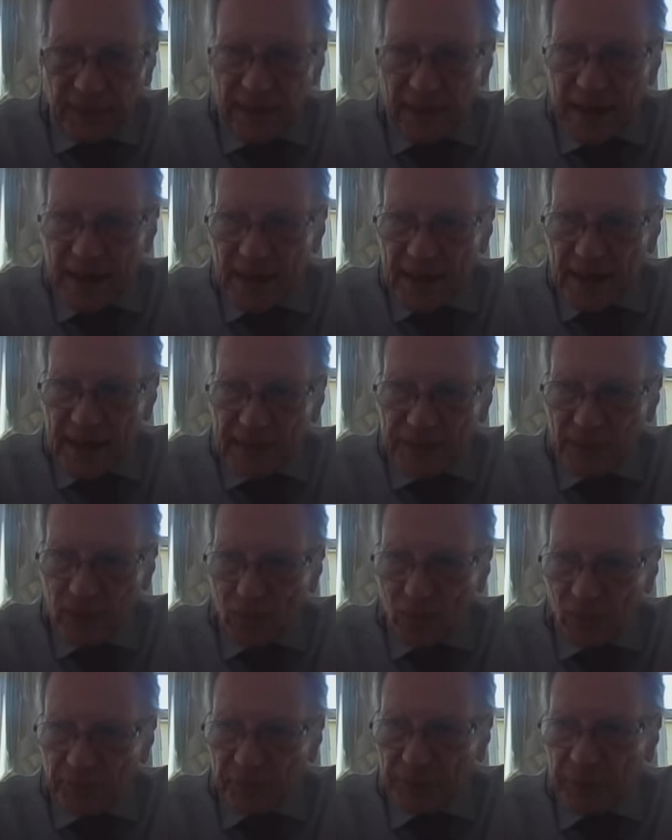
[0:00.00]
and a
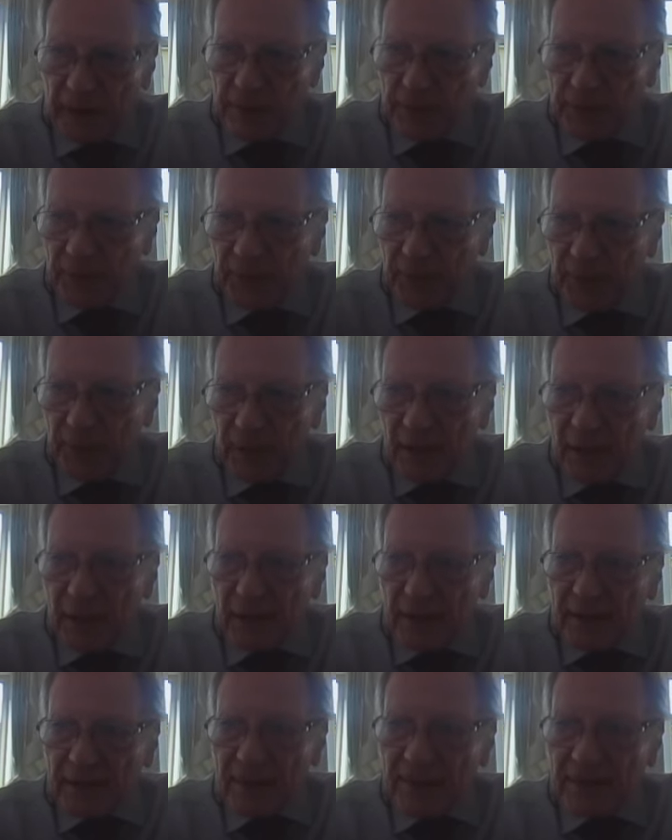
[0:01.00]
lot of people
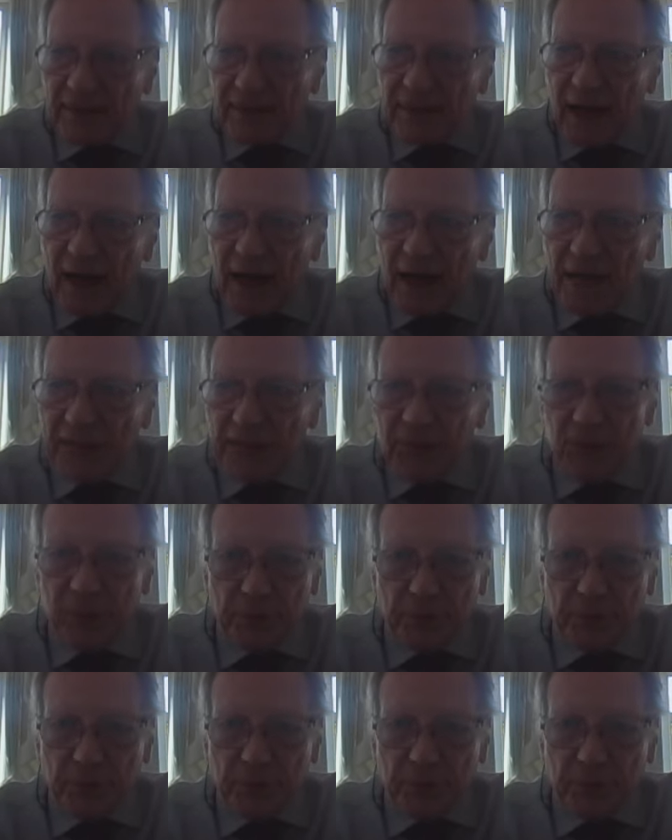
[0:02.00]
decided to